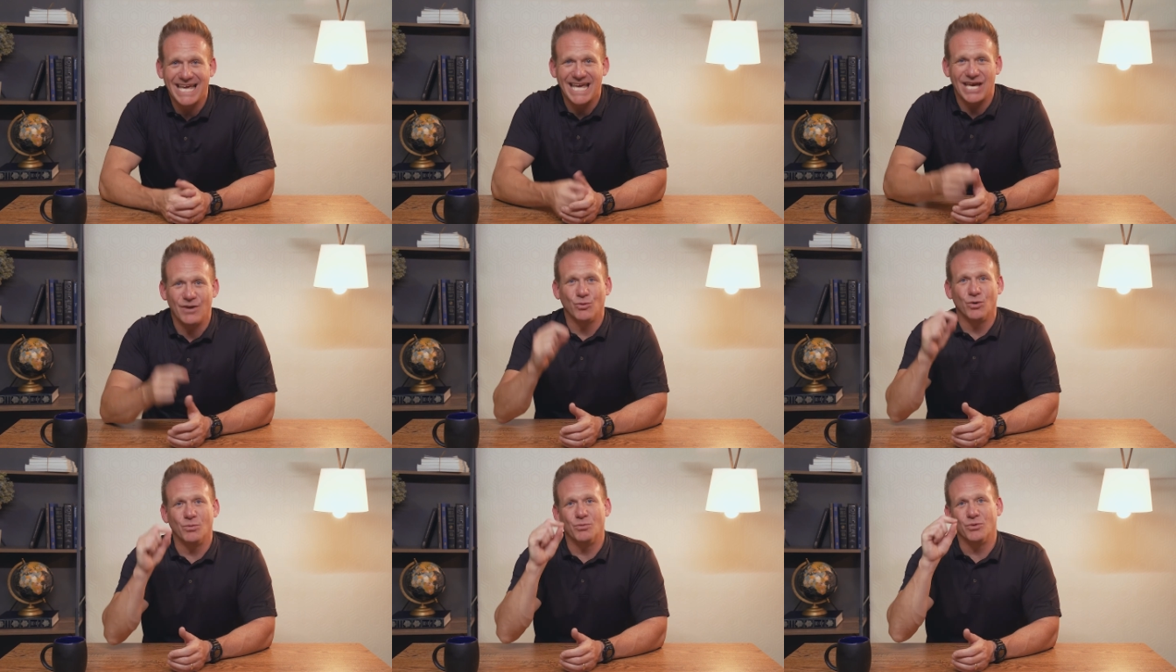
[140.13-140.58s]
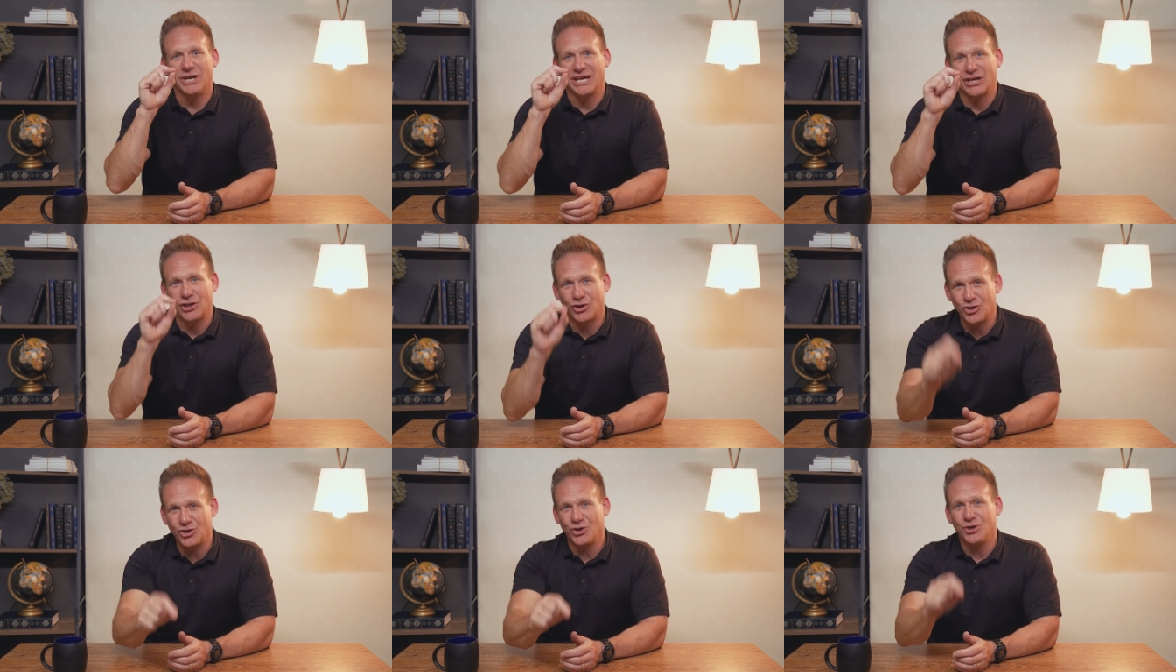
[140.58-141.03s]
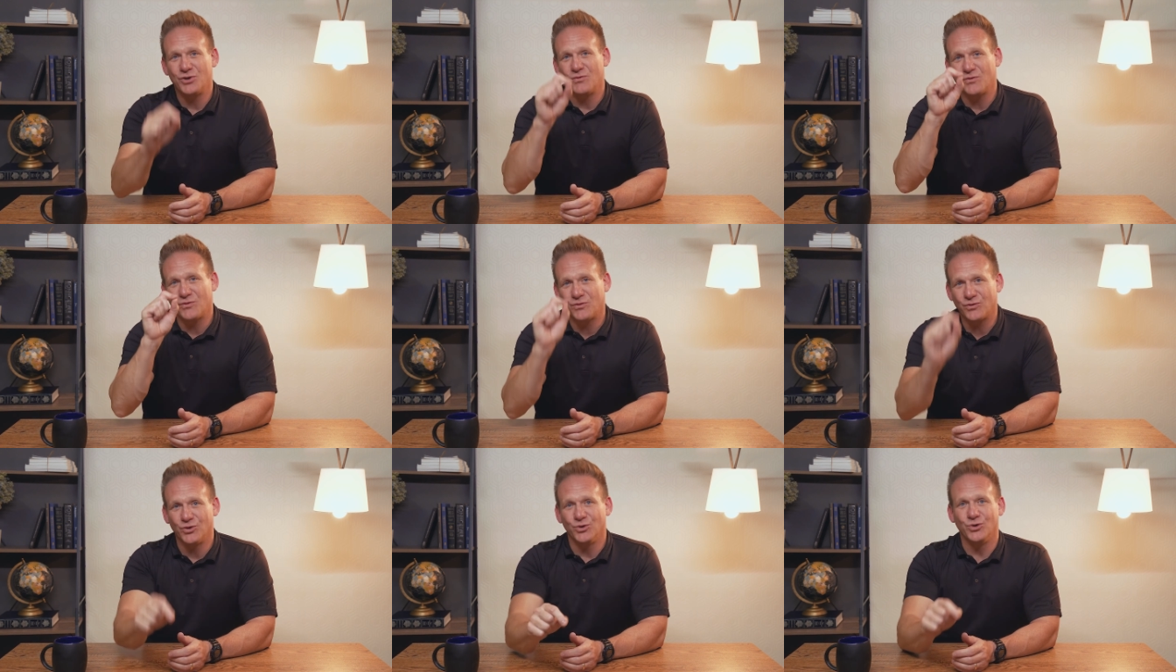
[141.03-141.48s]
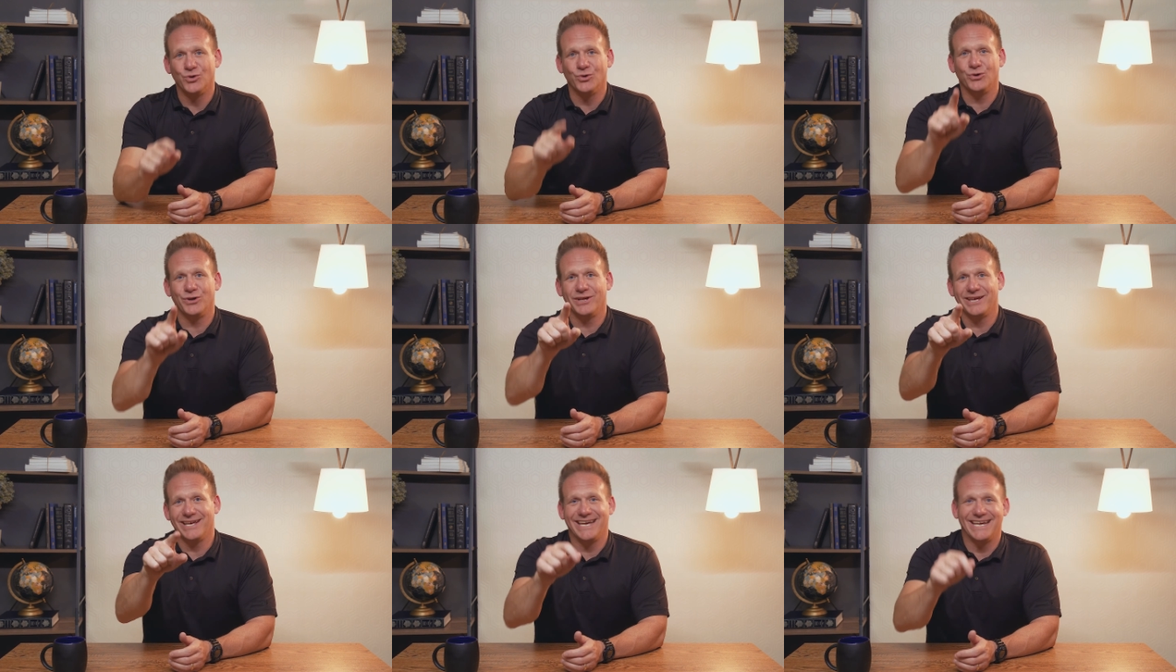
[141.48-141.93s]
It will bring good fruit
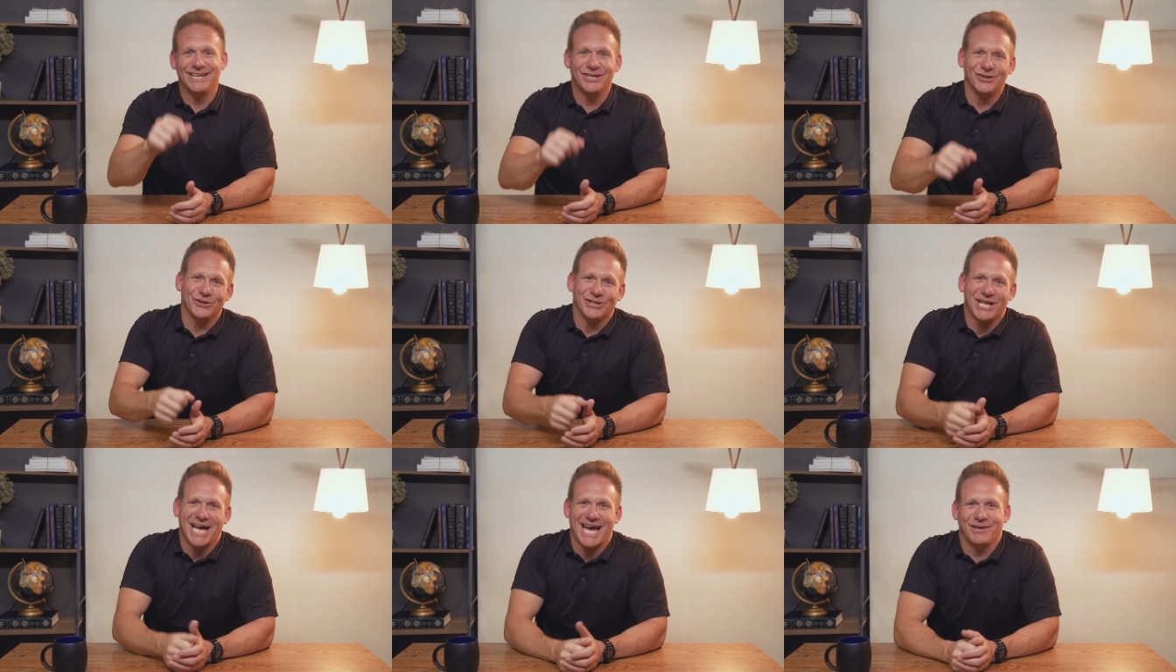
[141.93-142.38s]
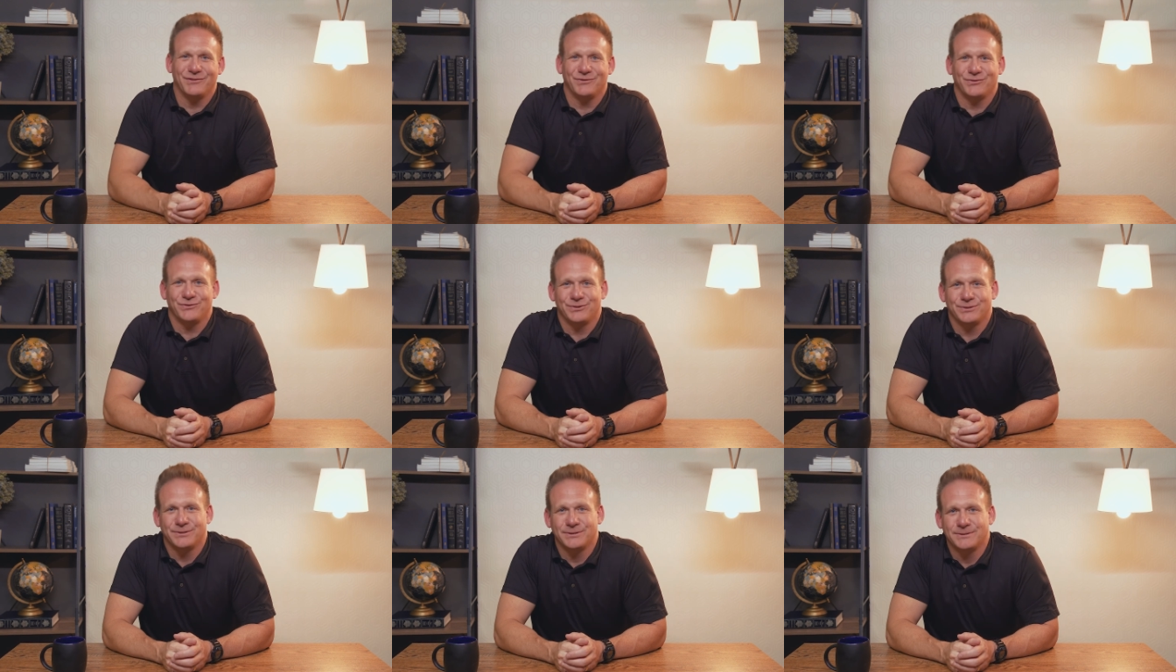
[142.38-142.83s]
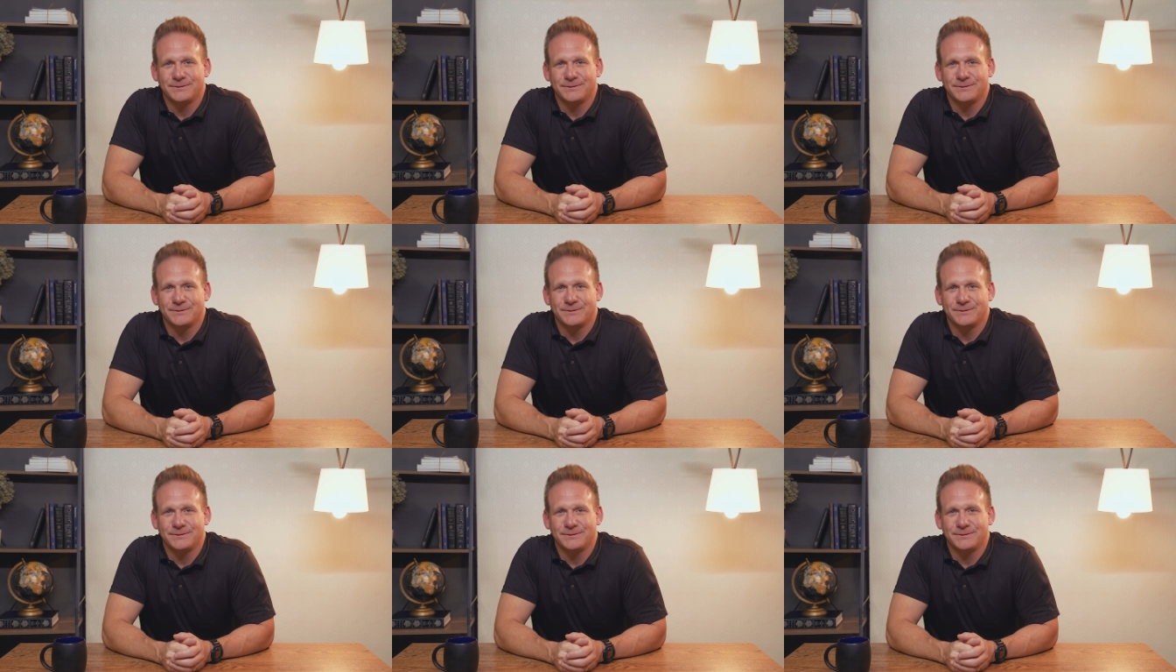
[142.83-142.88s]
in your life.